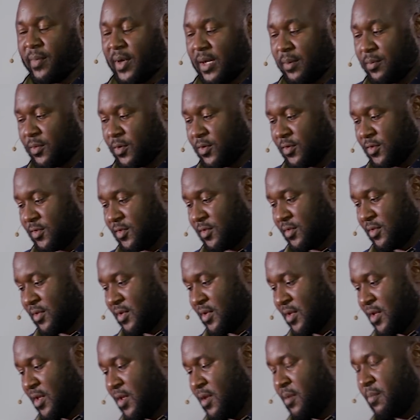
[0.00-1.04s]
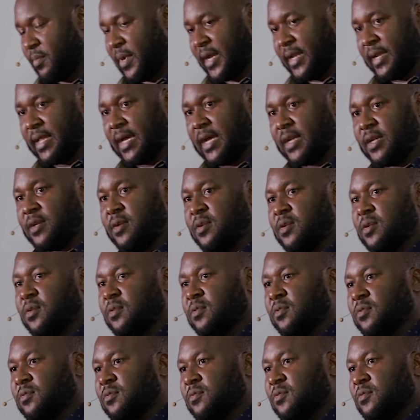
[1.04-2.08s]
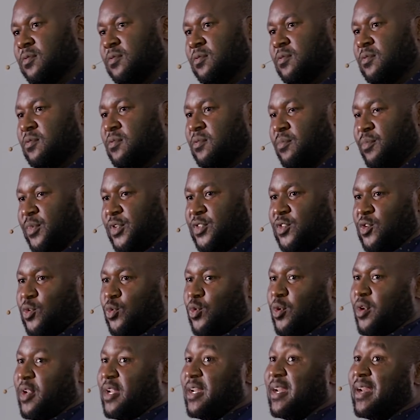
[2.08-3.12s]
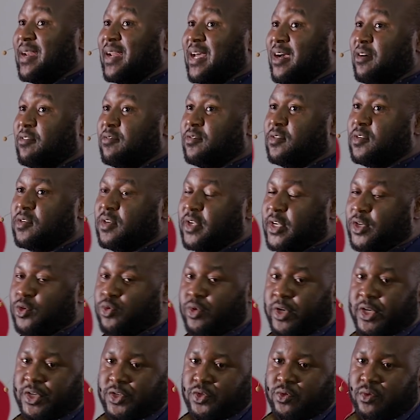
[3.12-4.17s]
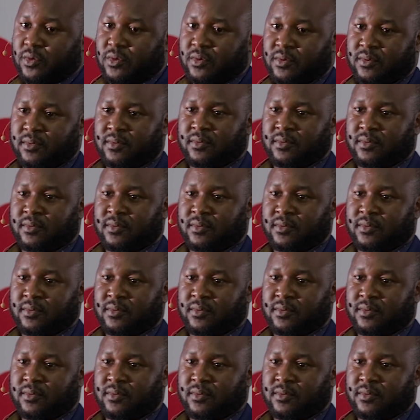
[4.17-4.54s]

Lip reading: mom, because my dad, Mr. Wu, really loved education.